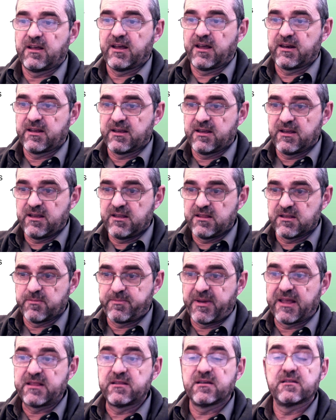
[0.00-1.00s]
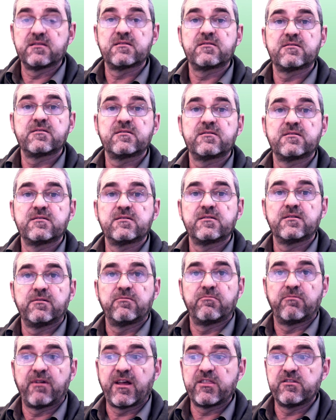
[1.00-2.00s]
an independent
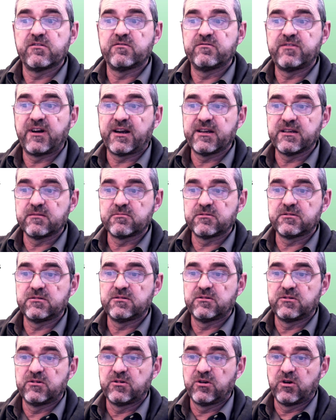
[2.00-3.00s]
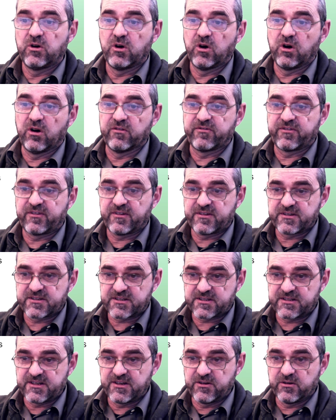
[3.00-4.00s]
random variable of
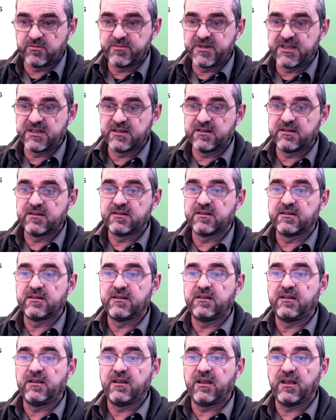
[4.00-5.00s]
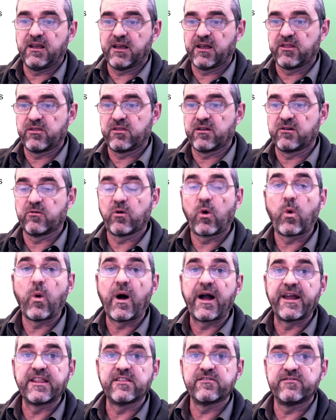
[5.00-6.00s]
zero mean and the
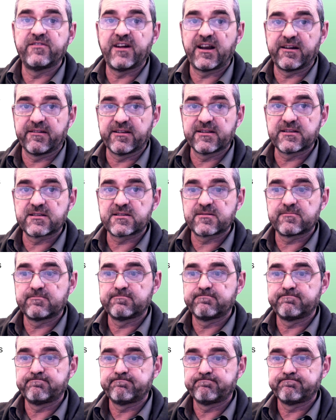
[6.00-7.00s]
required variance.